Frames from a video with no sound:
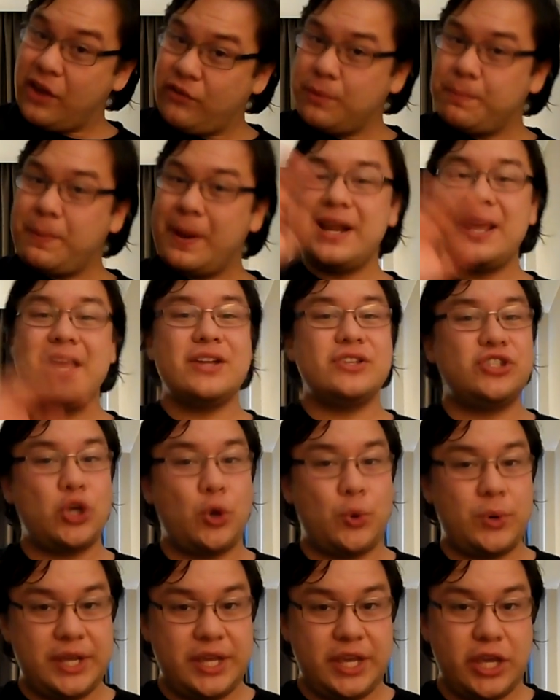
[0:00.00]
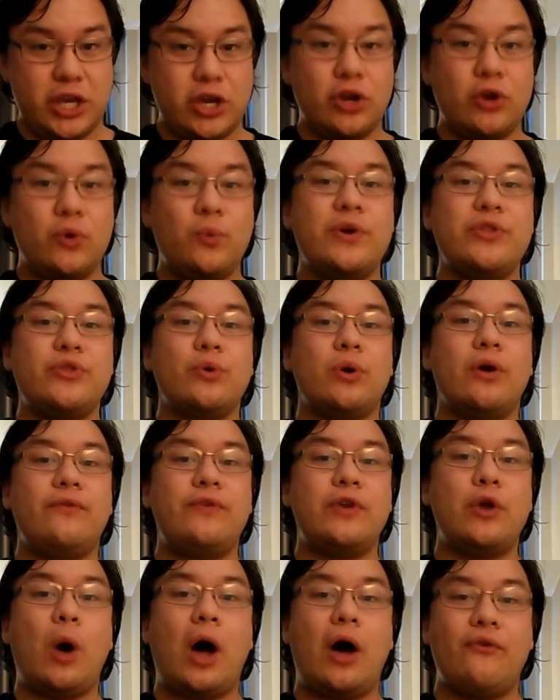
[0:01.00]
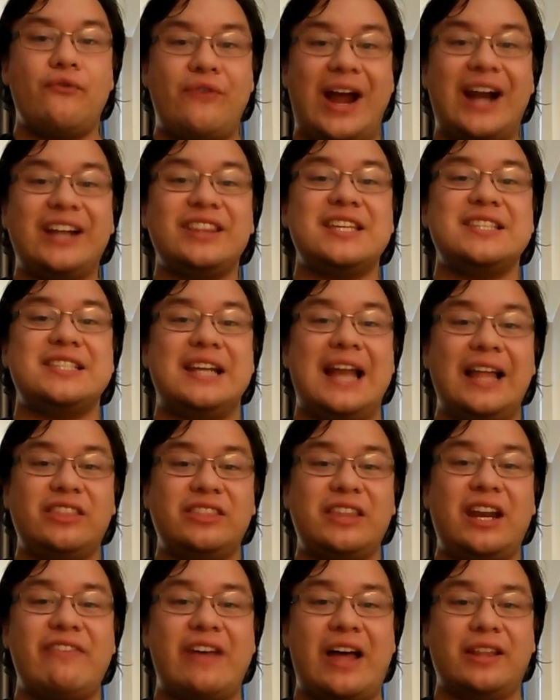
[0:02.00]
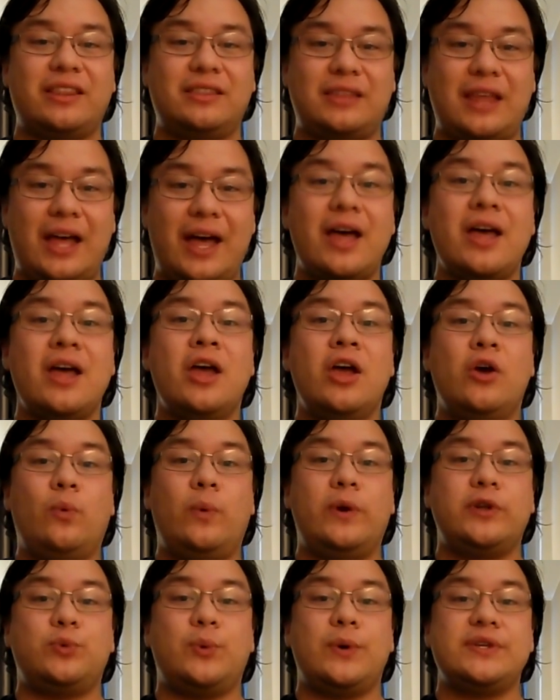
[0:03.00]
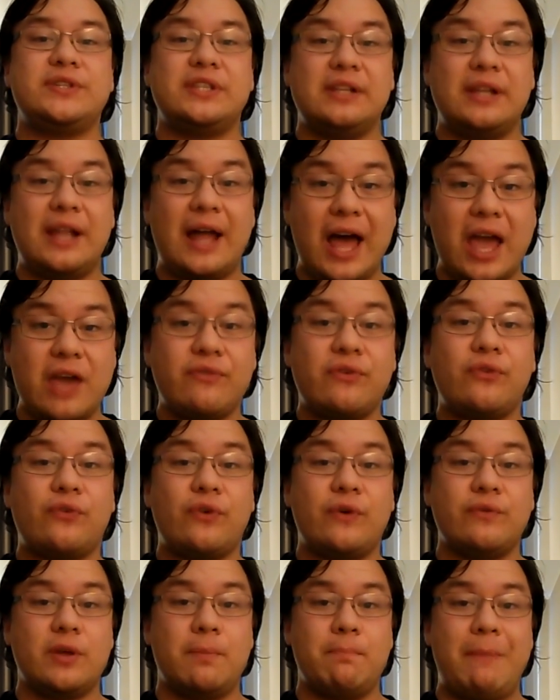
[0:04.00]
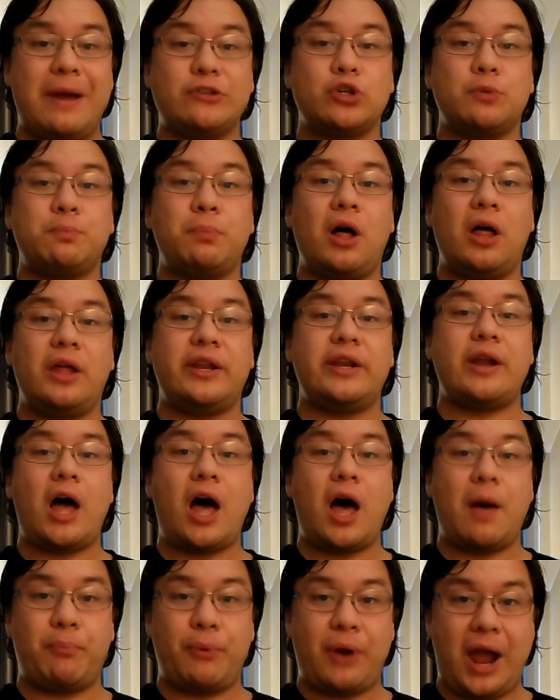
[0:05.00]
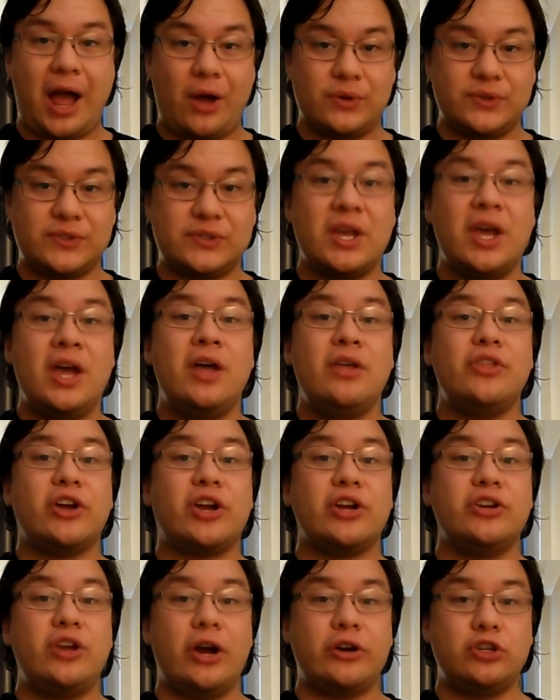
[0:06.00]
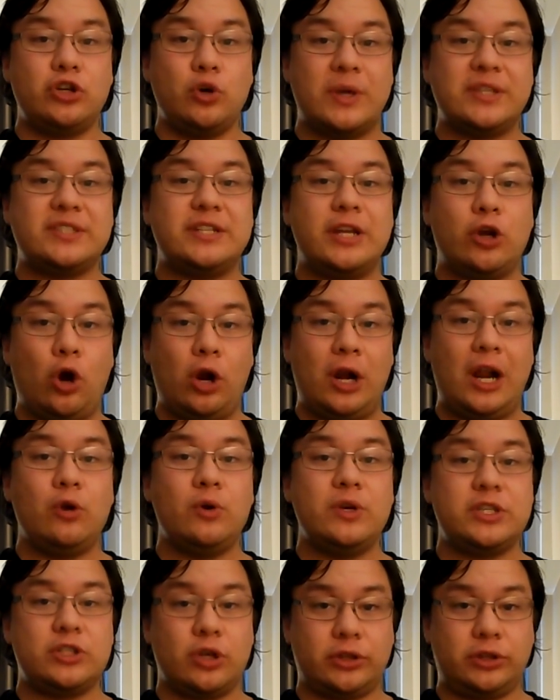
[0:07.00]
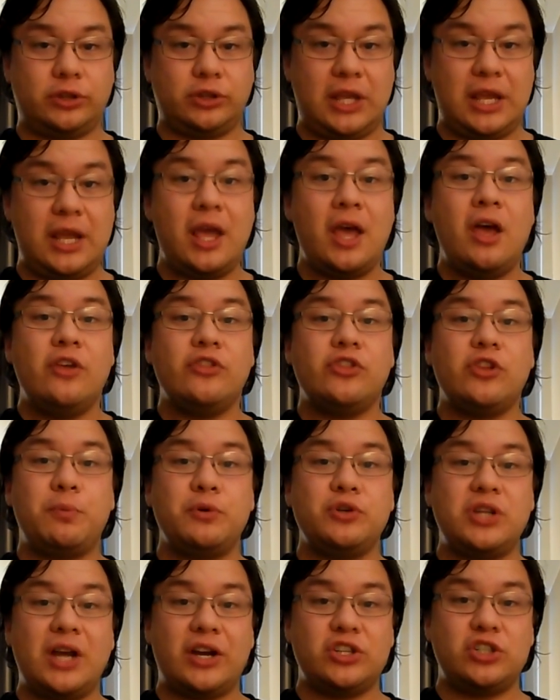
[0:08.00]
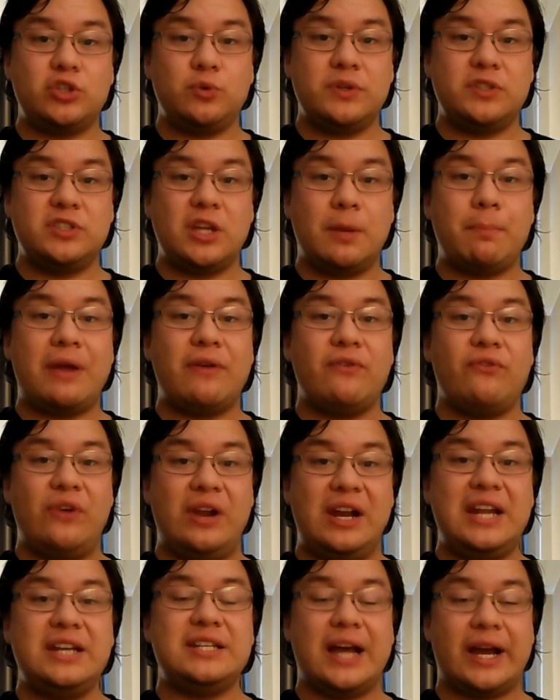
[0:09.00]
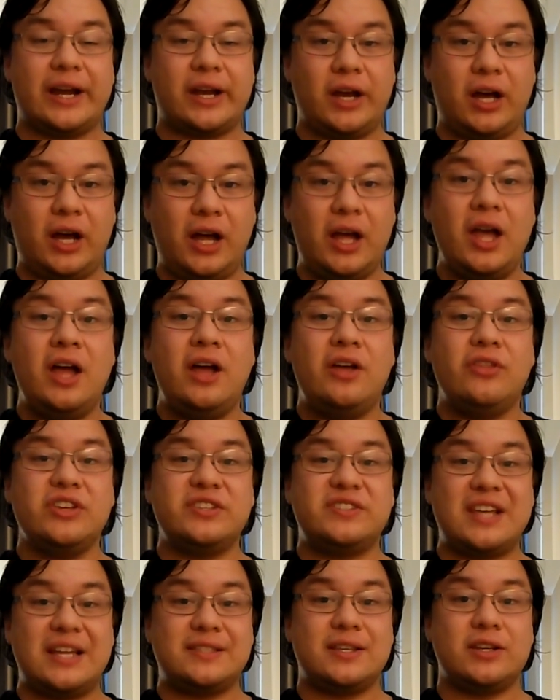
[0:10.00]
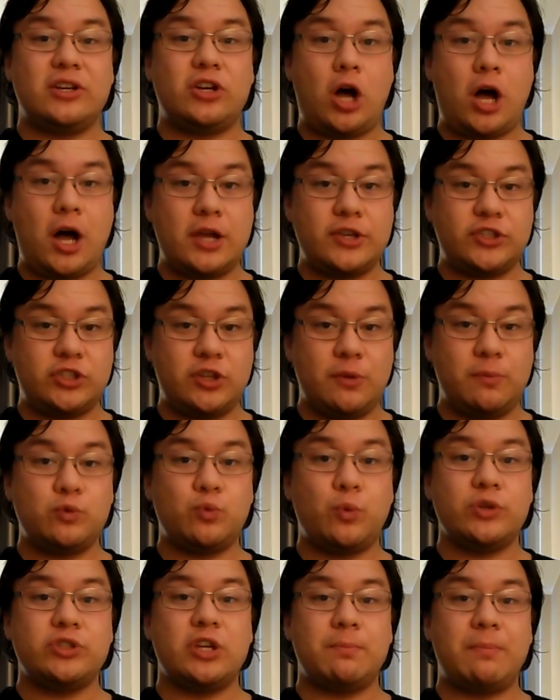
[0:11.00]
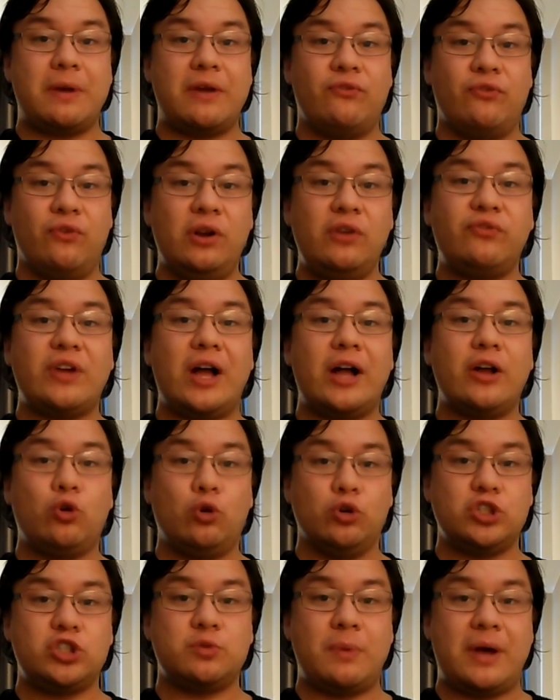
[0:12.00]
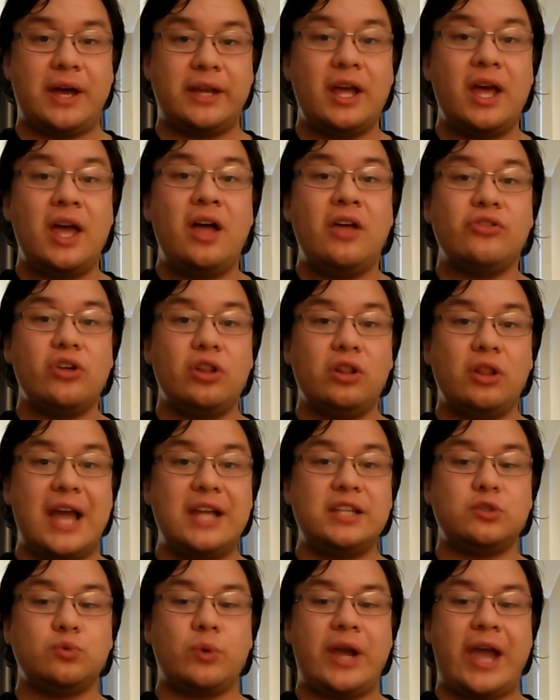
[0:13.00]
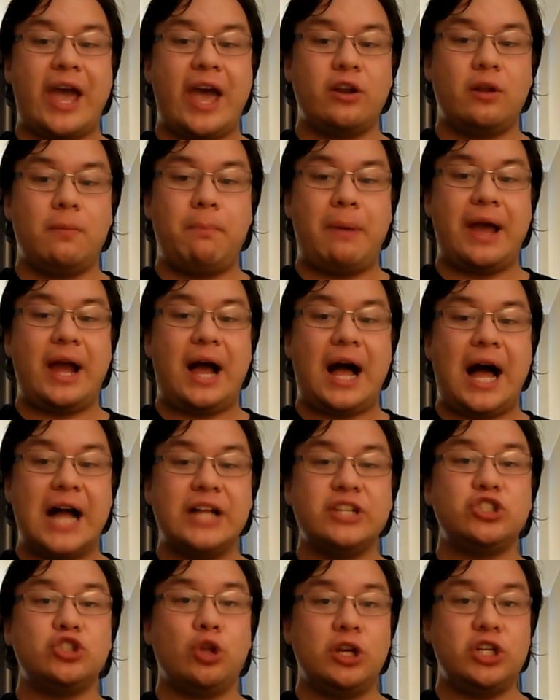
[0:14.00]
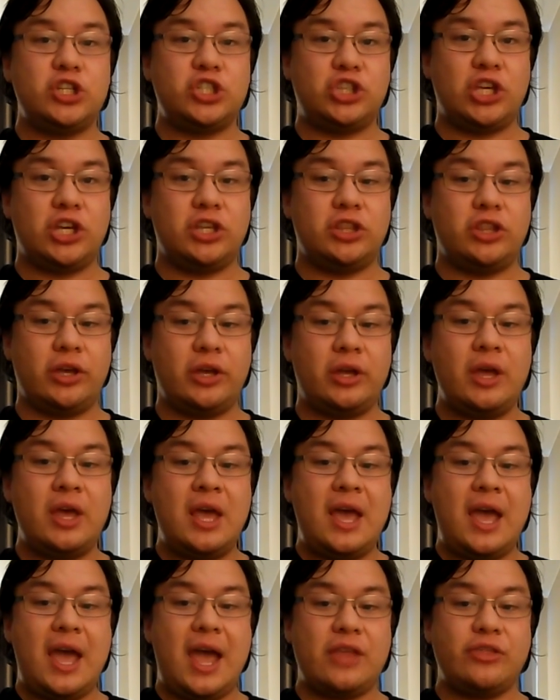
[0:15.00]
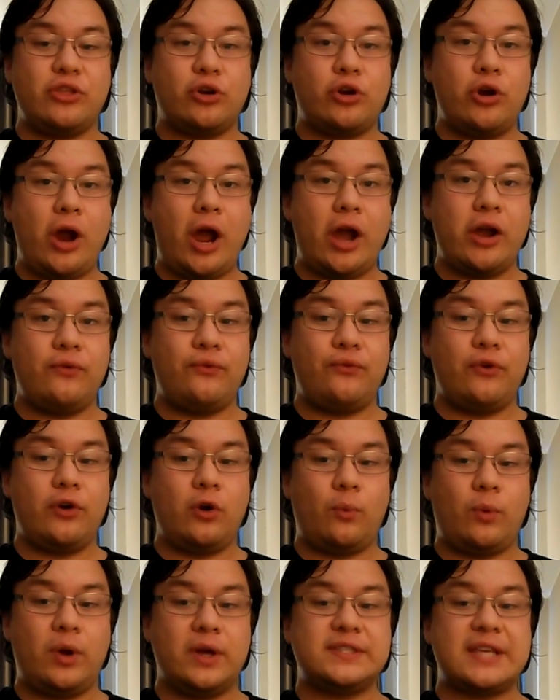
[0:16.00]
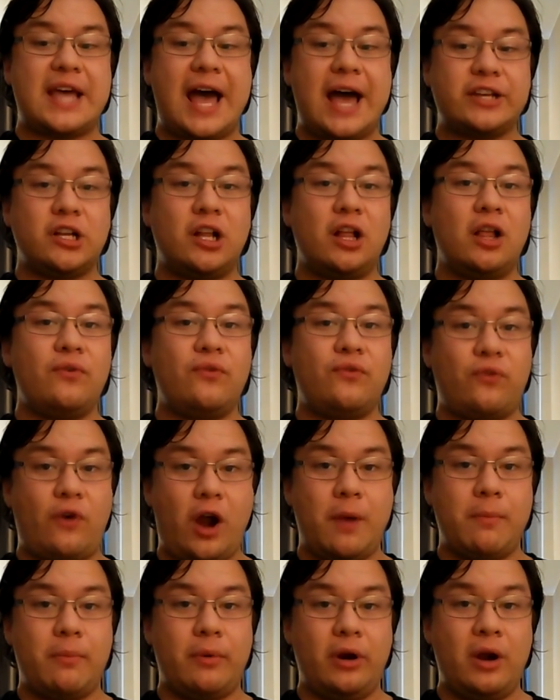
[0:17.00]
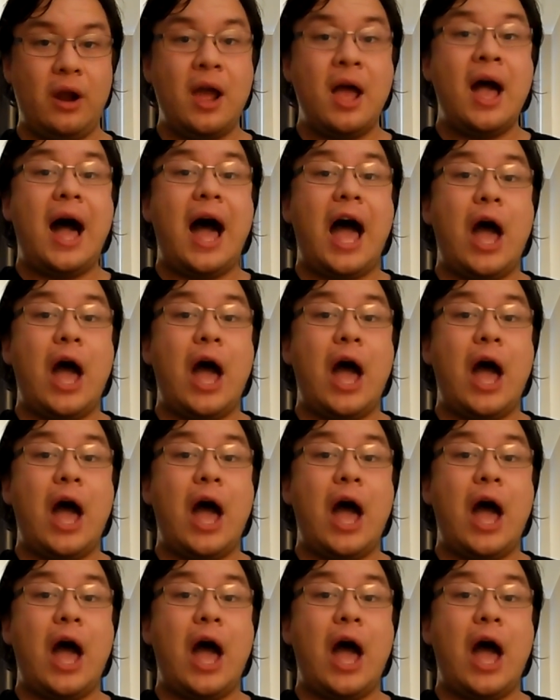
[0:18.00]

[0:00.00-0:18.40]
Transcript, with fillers: Hey everybody, and Tony here with a review of Verdi's La Traviata, which was live from the Metropolitan Opera House. The conductor was Nicola Luisotti, the production was done by Willy Decker, the sets and costumes were done by Wolfgang Gussmann, the lights were handled by Hans Toelstede, and the choreographer was Athol Farmer.